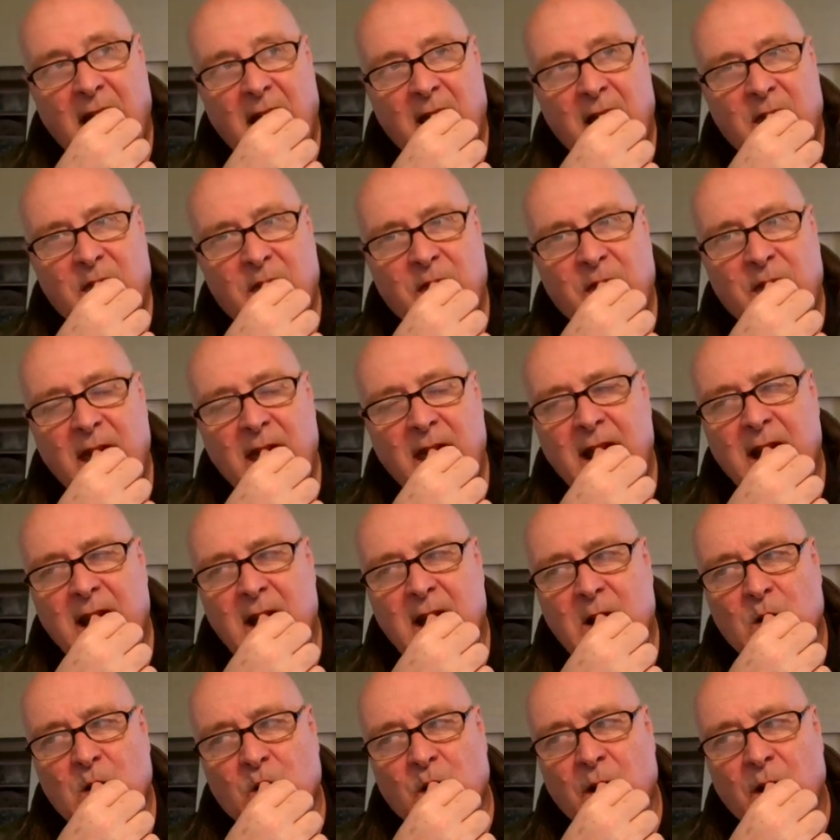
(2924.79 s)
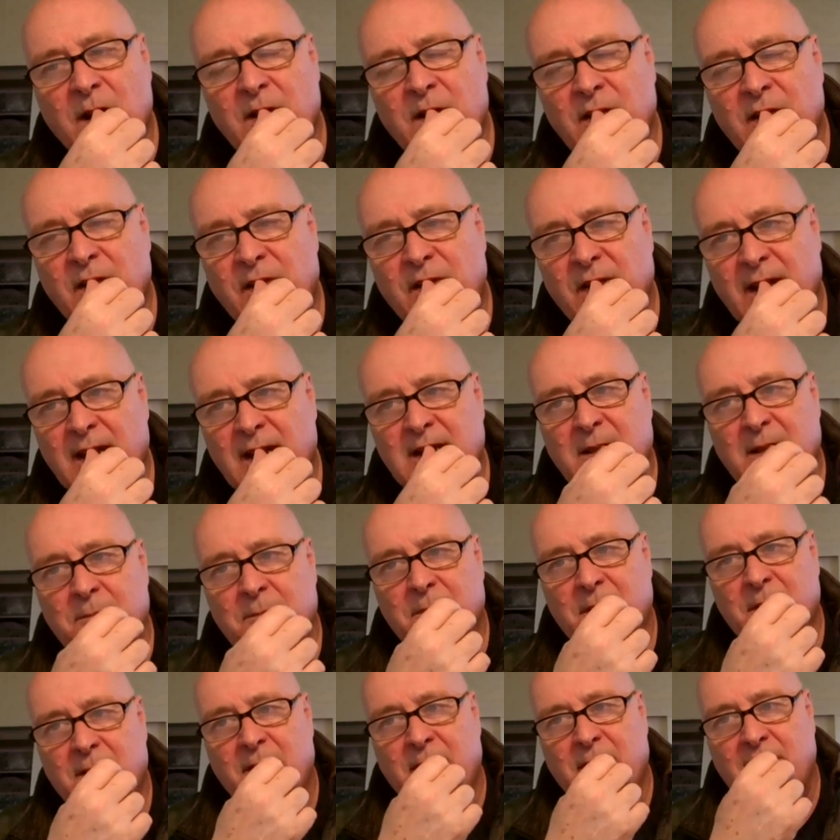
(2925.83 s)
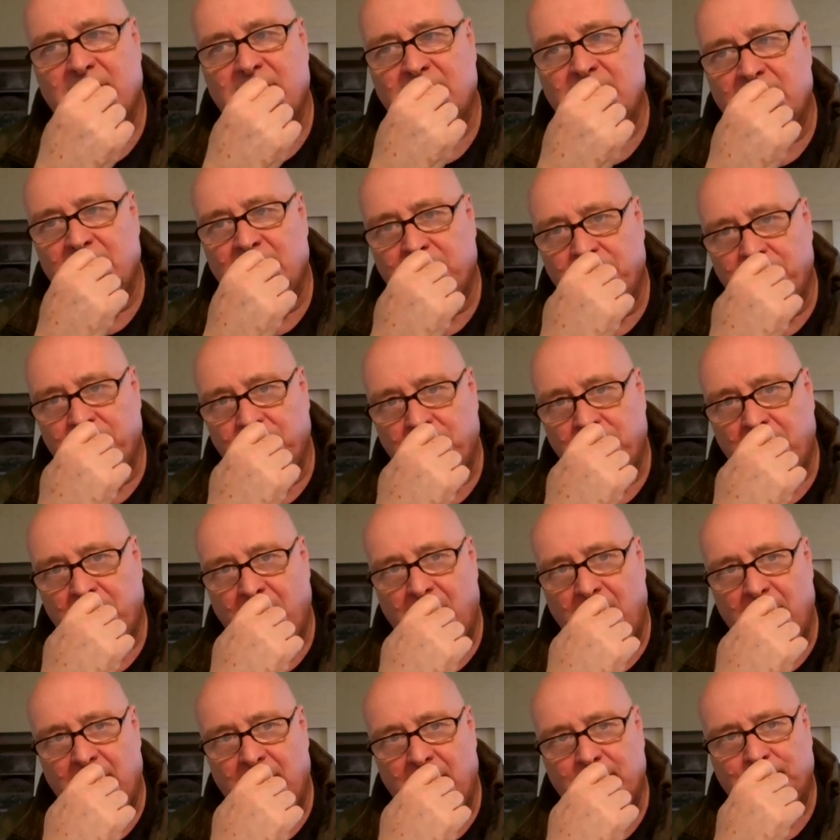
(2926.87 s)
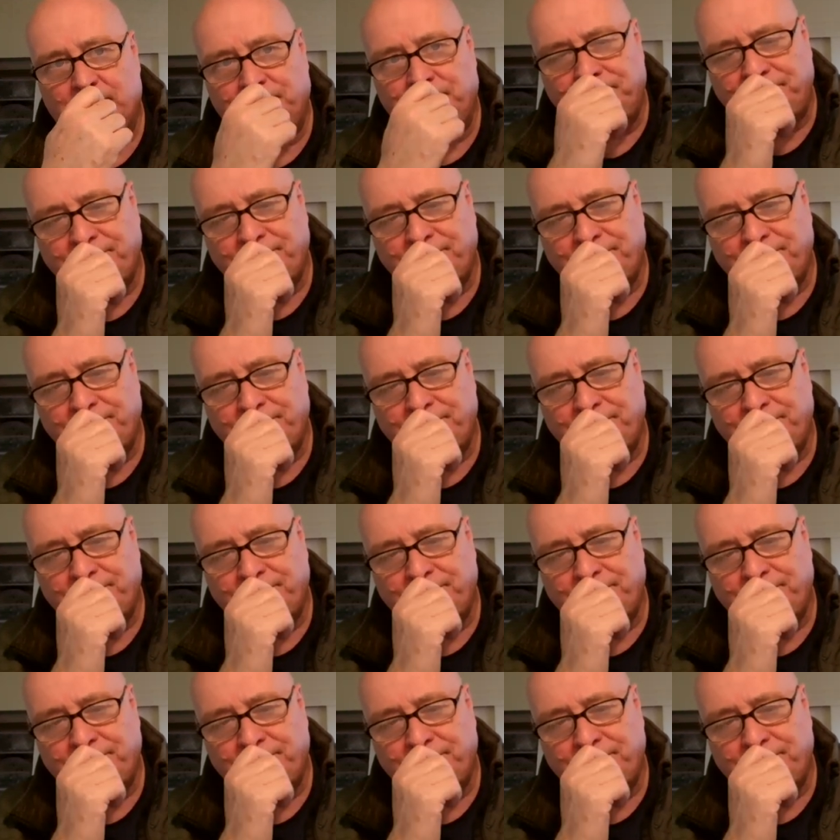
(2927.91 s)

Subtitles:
I think one of the things in my writing, I